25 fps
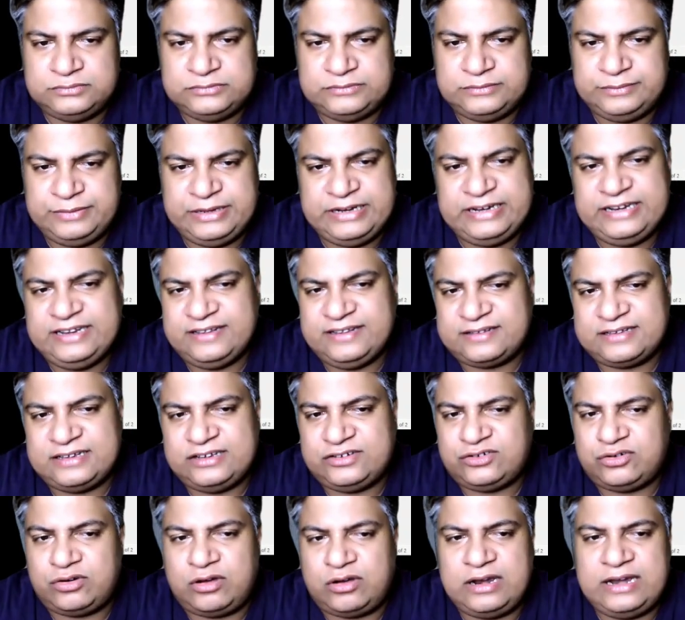We
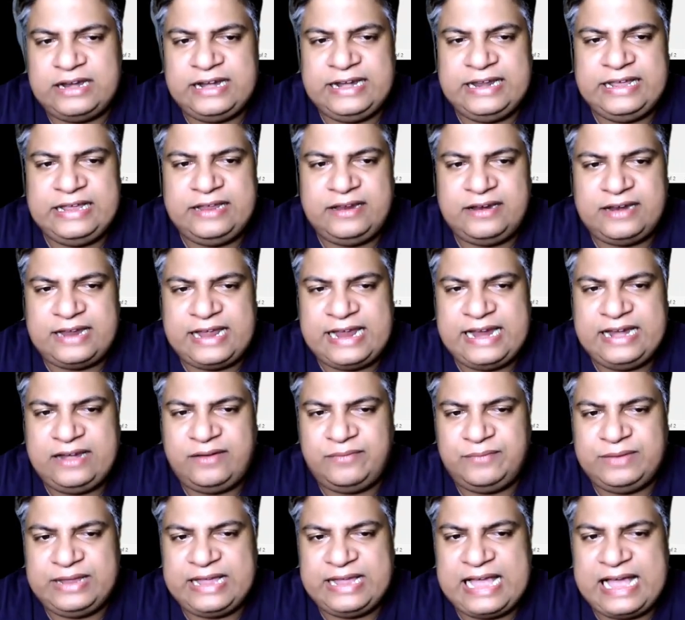discussed already, right?
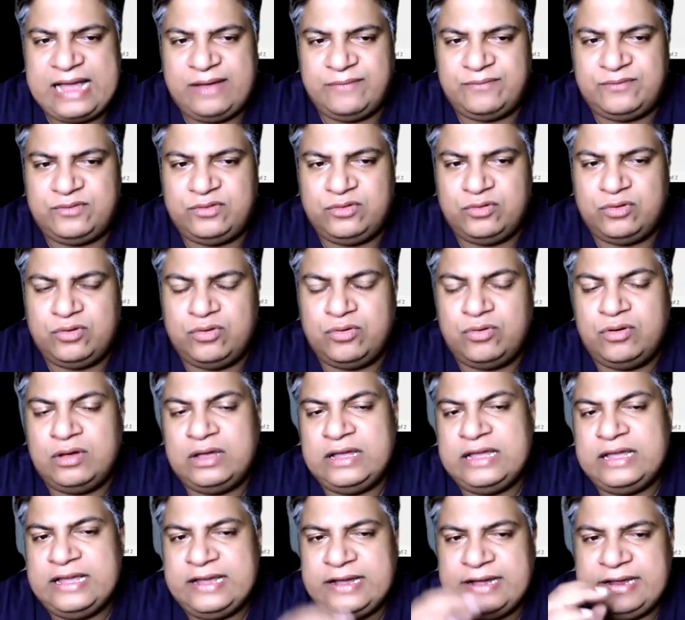We have to
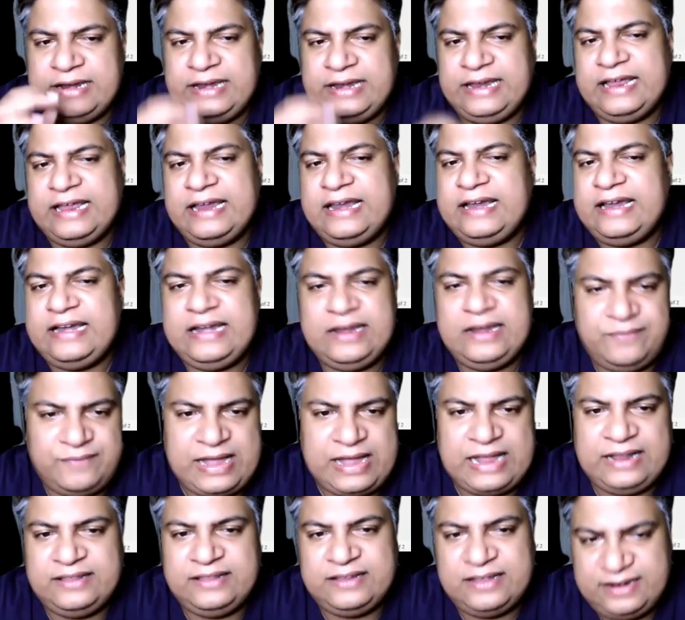clearly
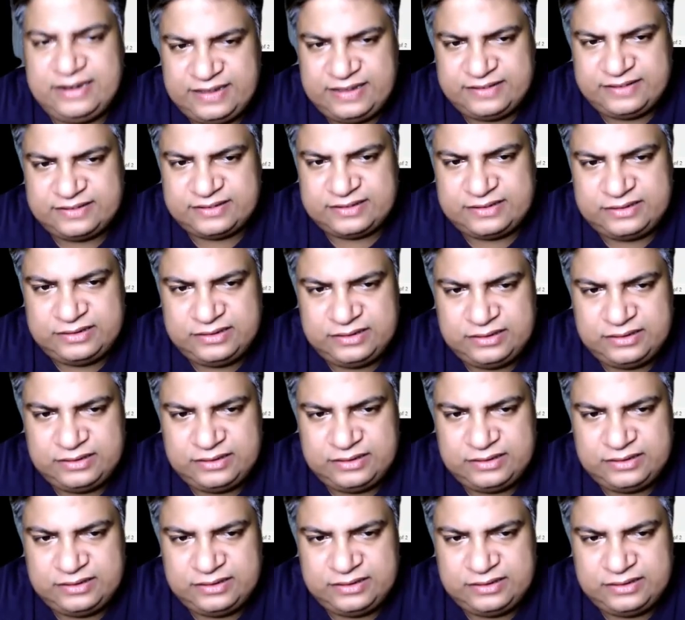define the risk.